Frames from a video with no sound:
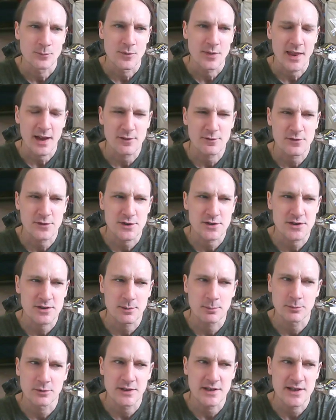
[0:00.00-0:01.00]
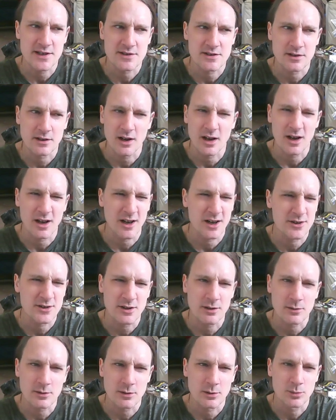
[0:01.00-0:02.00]
that for some reason, I
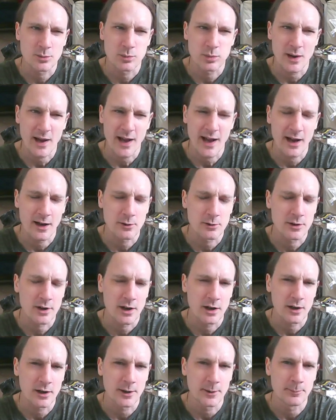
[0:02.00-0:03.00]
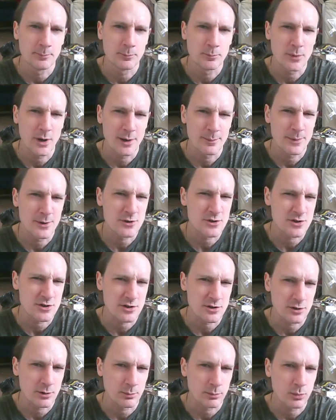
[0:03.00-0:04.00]
don't know how come my emotions
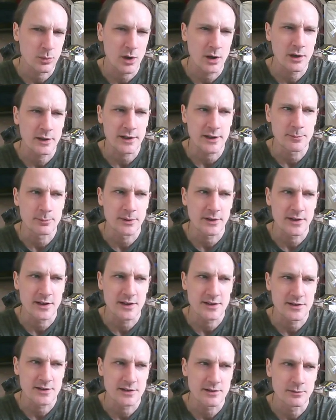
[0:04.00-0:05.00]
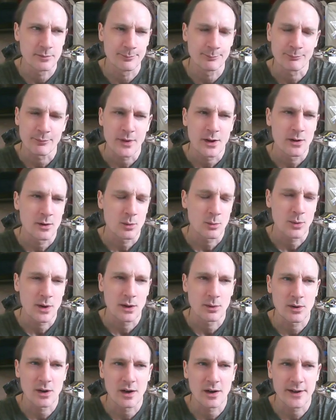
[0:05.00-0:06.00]
stopped working, but they,
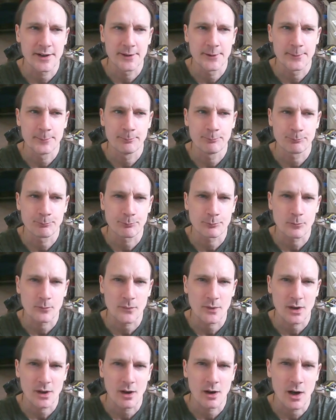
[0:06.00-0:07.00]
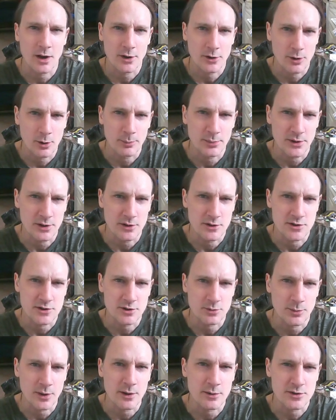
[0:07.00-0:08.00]
well, I got
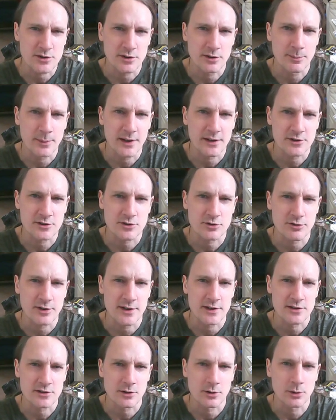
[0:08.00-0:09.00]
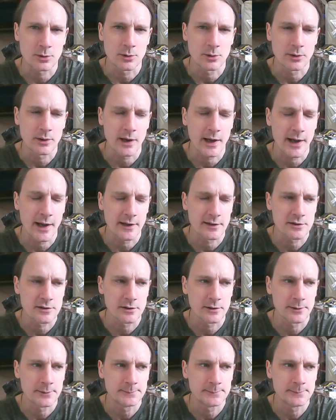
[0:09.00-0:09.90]
abused when I was in the magistrates court, and